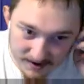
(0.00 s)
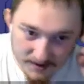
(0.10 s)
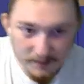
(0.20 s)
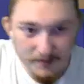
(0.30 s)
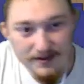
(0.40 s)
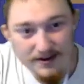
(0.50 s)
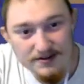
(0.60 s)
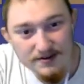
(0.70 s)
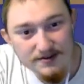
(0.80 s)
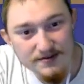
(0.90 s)
Well, the issue
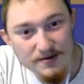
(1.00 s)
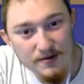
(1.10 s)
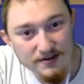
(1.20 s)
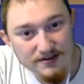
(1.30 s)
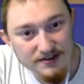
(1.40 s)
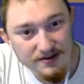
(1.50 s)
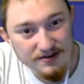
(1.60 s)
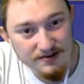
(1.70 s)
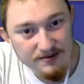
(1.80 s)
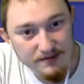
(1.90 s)
is, of course, you know,
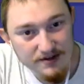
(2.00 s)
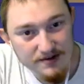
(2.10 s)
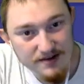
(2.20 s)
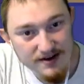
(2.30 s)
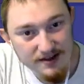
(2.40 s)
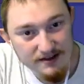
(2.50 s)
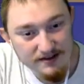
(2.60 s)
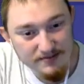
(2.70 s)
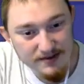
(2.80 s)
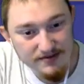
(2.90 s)
when you're doing it at the
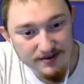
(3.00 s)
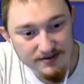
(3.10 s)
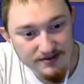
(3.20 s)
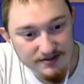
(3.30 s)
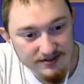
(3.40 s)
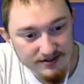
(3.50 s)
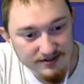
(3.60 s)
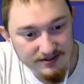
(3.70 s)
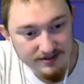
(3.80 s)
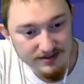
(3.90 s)
expense of others.
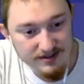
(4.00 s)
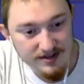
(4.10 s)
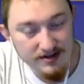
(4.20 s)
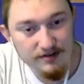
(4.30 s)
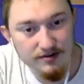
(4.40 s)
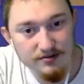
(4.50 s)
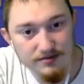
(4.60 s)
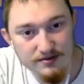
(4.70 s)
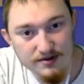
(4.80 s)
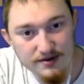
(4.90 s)
There's also a
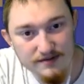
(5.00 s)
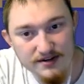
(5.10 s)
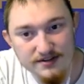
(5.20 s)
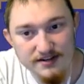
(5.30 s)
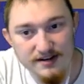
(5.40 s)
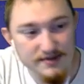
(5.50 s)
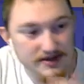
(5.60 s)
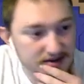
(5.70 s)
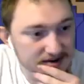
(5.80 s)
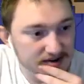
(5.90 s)
degree of entertainment
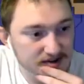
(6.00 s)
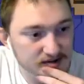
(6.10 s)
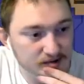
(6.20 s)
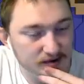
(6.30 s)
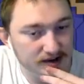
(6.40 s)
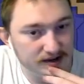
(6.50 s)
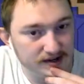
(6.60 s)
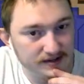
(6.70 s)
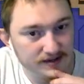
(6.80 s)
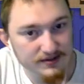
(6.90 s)
to
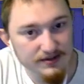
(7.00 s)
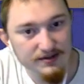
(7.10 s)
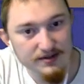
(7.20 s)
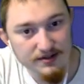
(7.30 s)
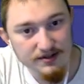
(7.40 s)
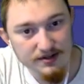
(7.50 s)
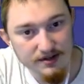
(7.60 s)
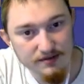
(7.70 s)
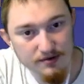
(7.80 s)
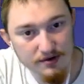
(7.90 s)
where,
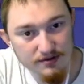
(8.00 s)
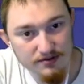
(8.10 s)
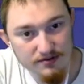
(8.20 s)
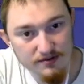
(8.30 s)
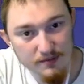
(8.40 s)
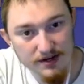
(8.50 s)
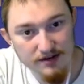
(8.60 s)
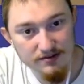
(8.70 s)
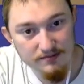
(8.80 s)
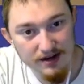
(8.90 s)
of course, we need
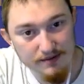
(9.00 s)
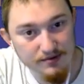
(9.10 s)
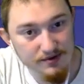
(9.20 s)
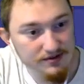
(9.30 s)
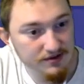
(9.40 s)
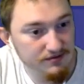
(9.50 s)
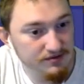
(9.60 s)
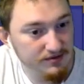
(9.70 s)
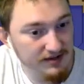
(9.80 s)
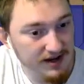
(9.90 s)
some time to ourselves to
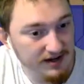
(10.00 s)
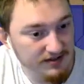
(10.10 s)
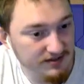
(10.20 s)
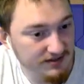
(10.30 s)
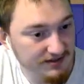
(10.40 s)
relax.